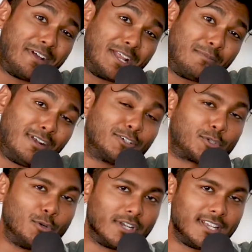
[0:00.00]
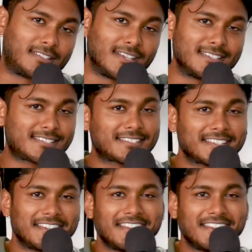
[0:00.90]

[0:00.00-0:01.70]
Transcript: variable, two nieces.